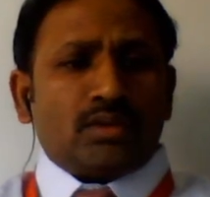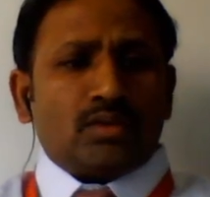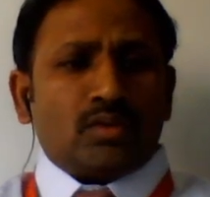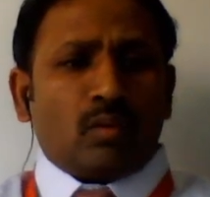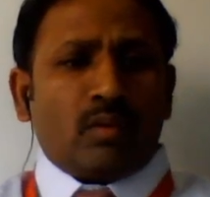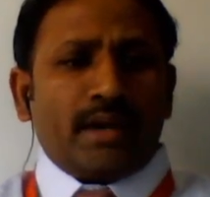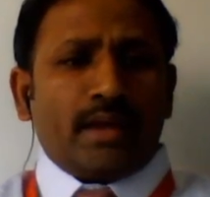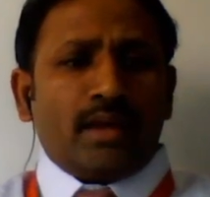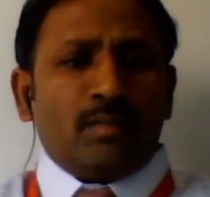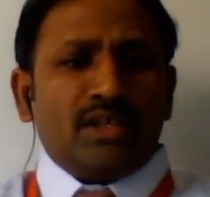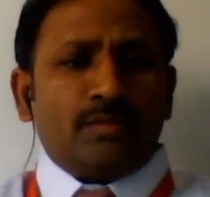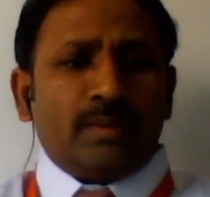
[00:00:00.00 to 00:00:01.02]
so when
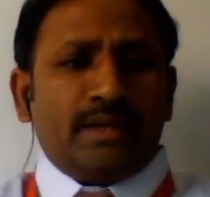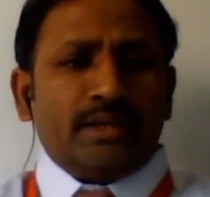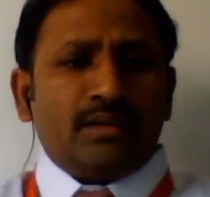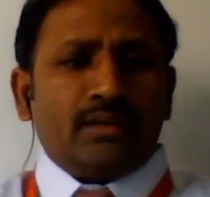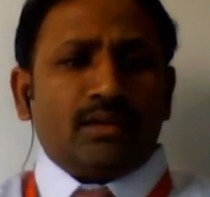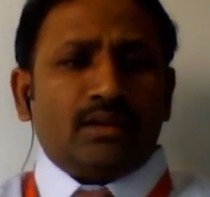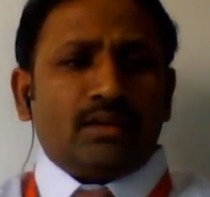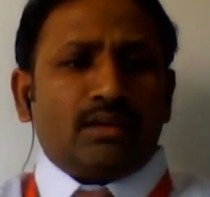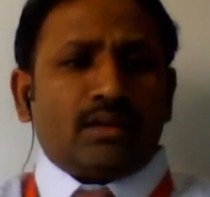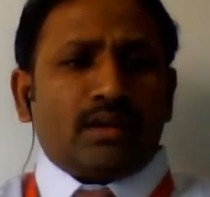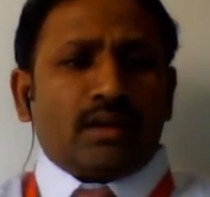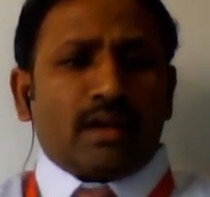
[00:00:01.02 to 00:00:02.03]
MSBT
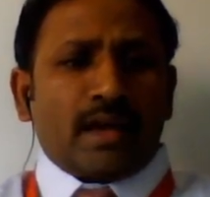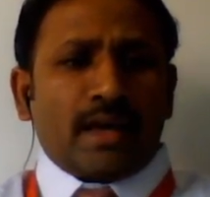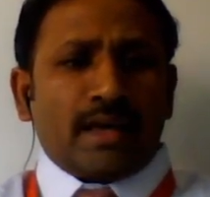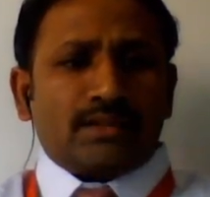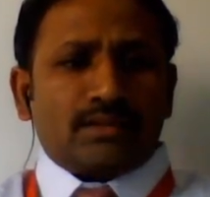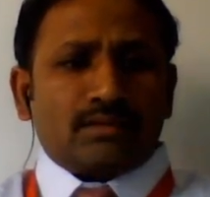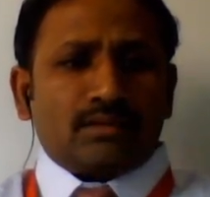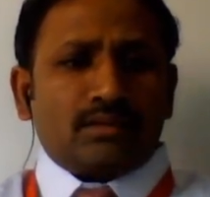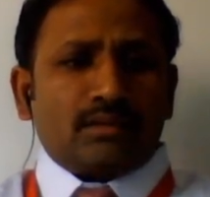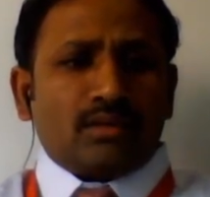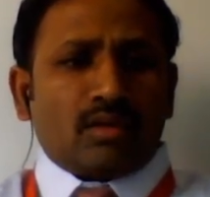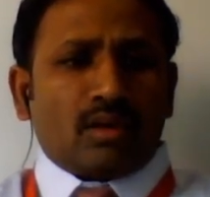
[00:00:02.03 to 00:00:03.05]
has
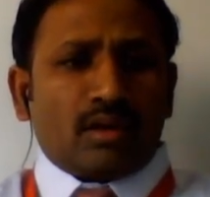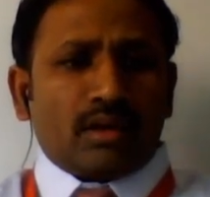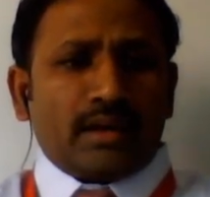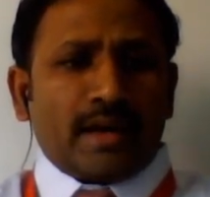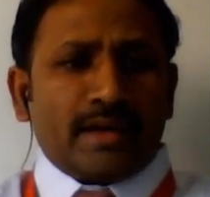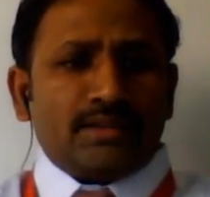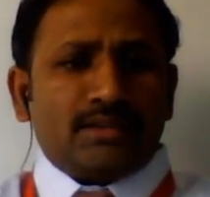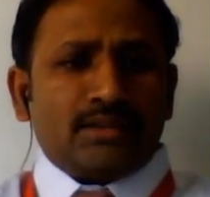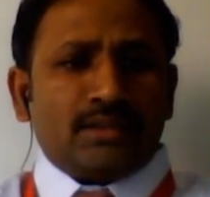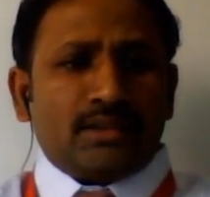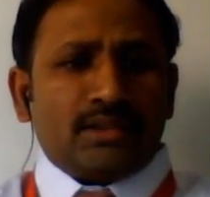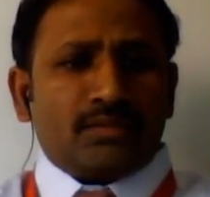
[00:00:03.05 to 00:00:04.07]
organized
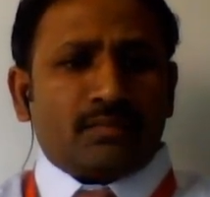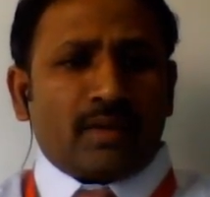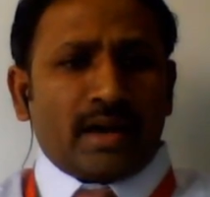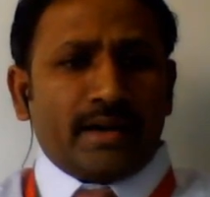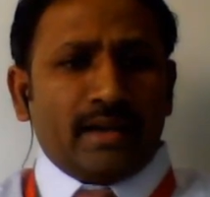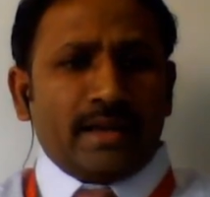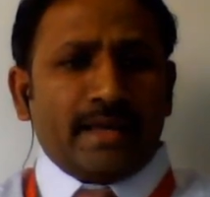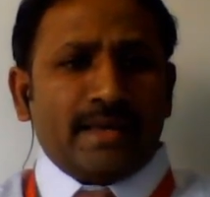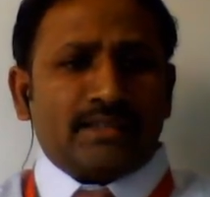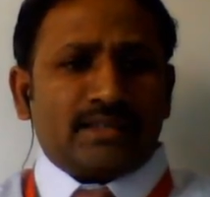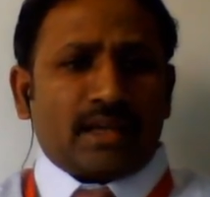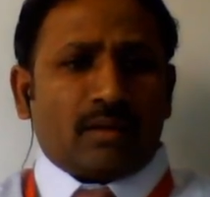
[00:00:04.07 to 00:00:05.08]
this final
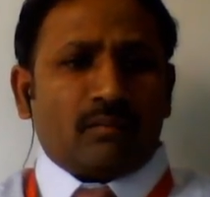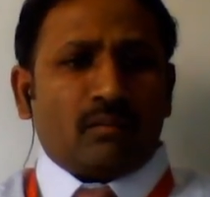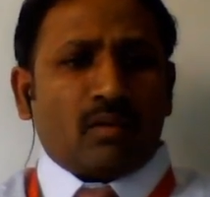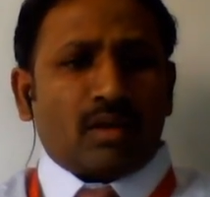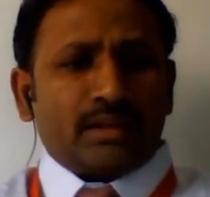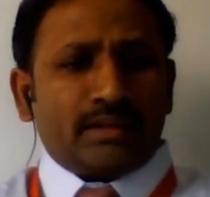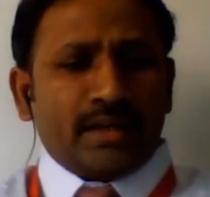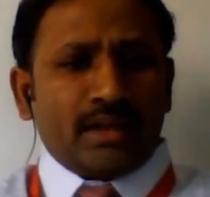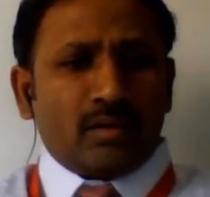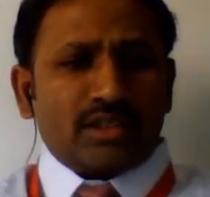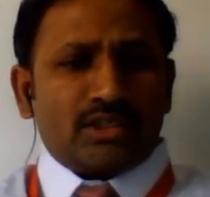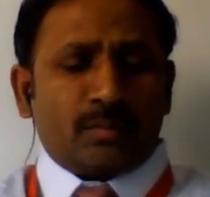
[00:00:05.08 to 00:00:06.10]
exam for 3
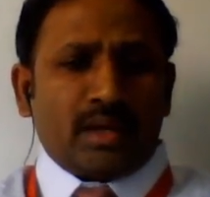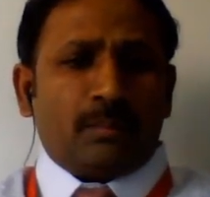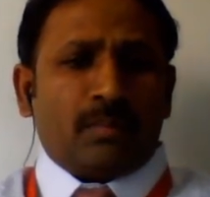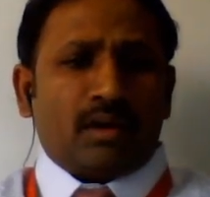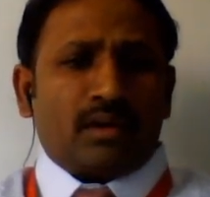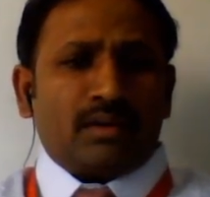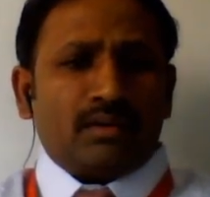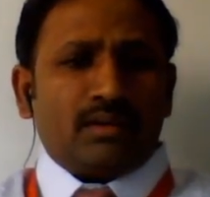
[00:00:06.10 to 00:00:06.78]
hours paper,